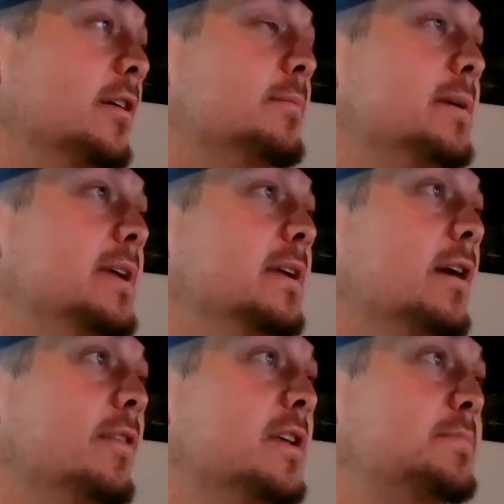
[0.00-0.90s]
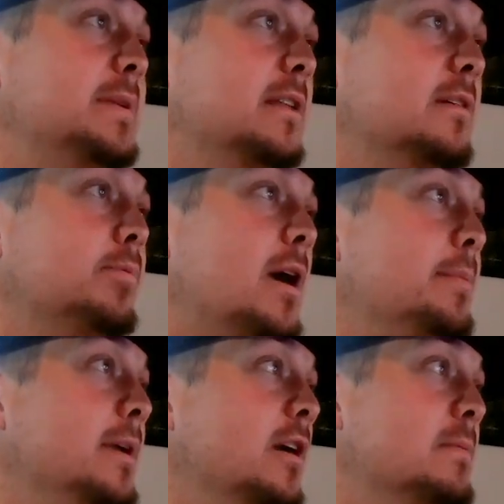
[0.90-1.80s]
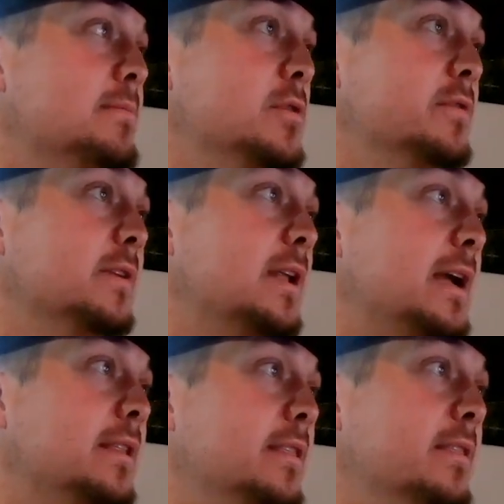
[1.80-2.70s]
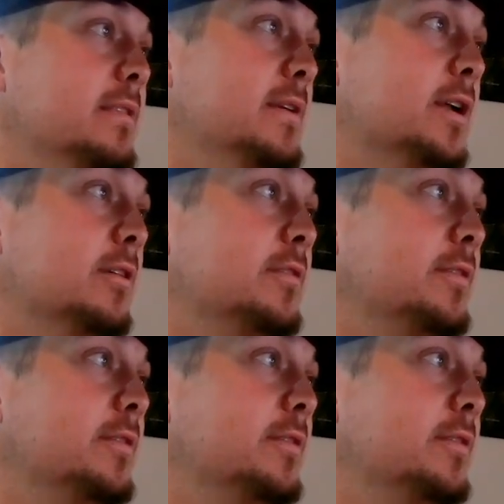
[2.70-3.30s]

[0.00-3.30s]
are going to be on this particular property are going to be moving like, you know,